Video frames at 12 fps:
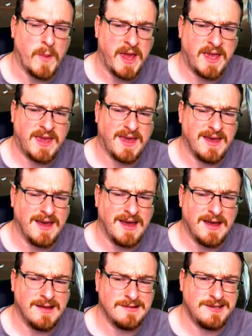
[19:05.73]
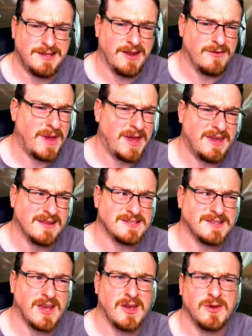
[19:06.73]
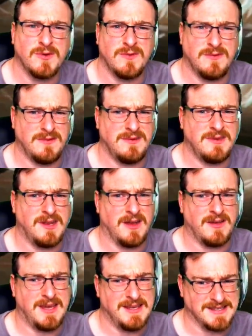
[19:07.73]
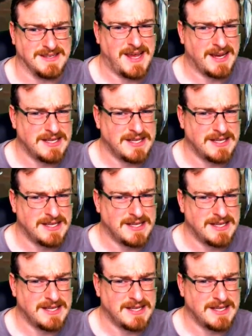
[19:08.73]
make, you know, make it so, you know, his attack